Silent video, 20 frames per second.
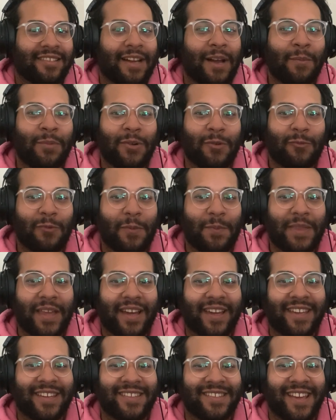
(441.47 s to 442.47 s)
I'm gonna whoop
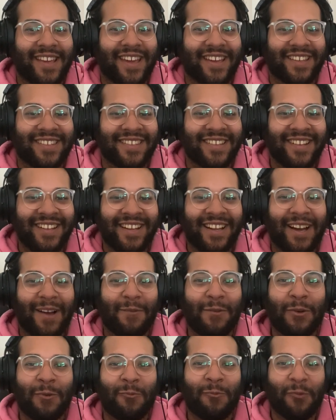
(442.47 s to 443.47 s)
that kid's ass. I'm
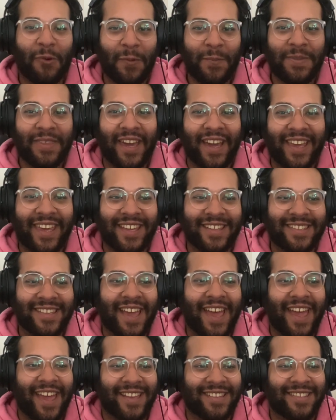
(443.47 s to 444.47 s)
gonna whoop that kid's
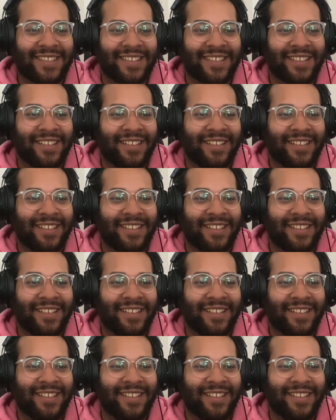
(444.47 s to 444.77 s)
ass.